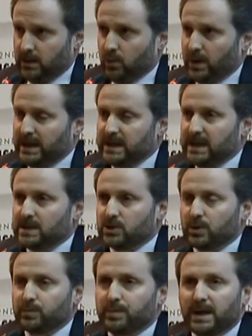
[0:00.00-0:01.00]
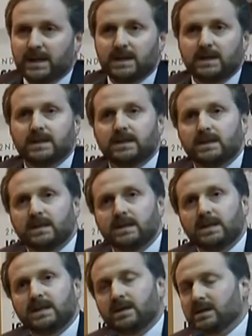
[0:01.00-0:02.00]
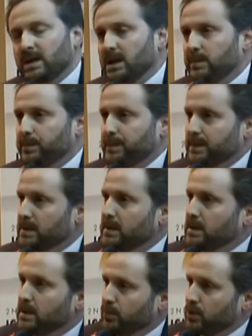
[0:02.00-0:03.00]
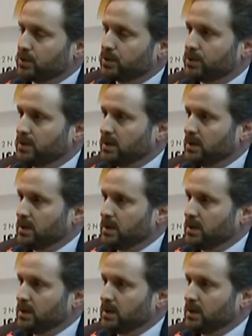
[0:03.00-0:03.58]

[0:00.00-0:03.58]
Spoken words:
when they dropped by the Cape port.